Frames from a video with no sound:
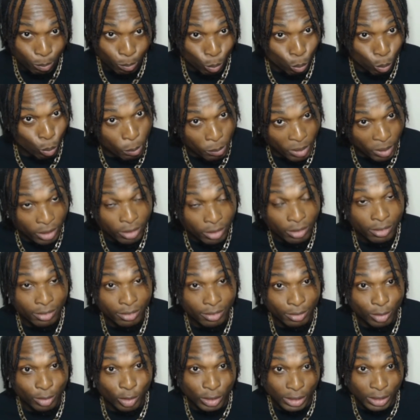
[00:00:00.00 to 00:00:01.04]
woman,
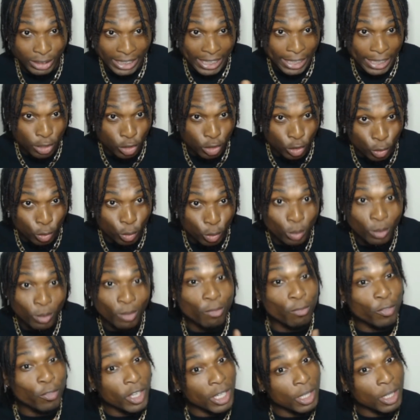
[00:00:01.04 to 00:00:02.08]
not saying you,
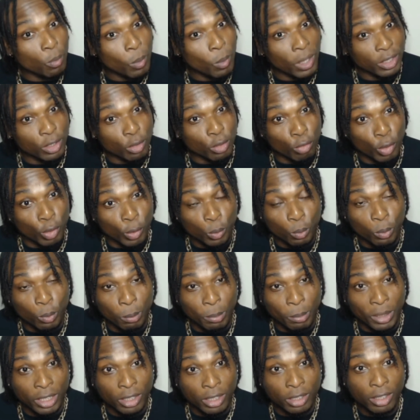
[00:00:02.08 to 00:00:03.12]
31-year-old
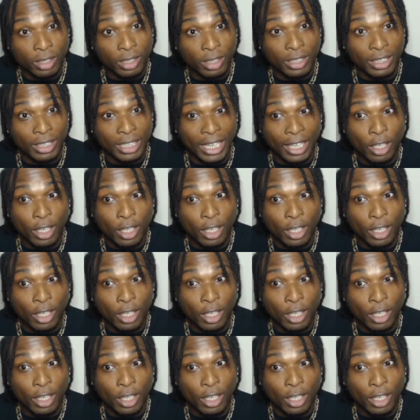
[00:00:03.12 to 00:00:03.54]
woman, yeah,